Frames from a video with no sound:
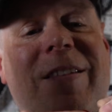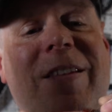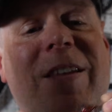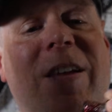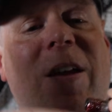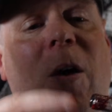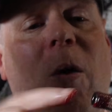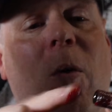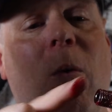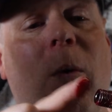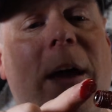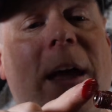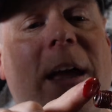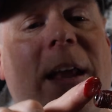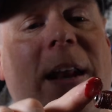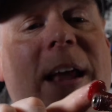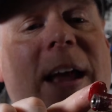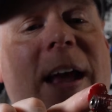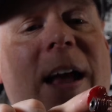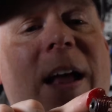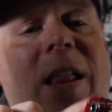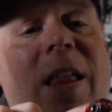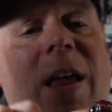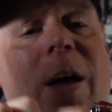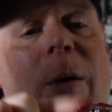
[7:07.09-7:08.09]
no way in
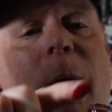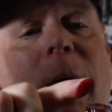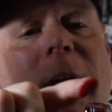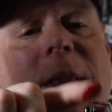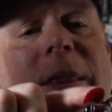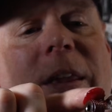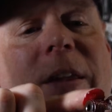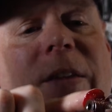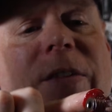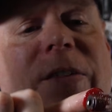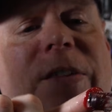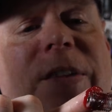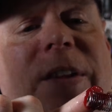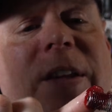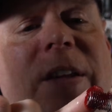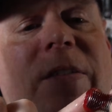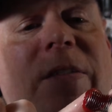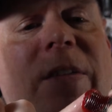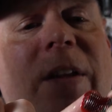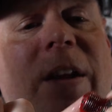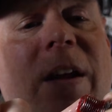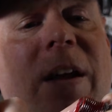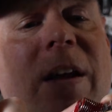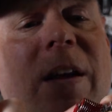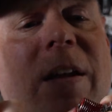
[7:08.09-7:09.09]
hell I want this
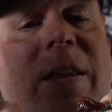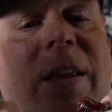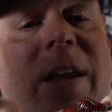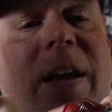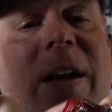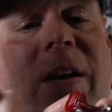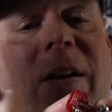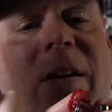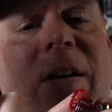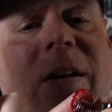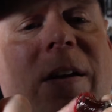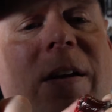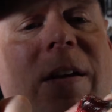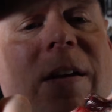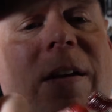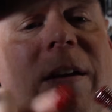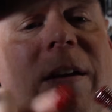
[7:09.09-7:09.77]
season on there.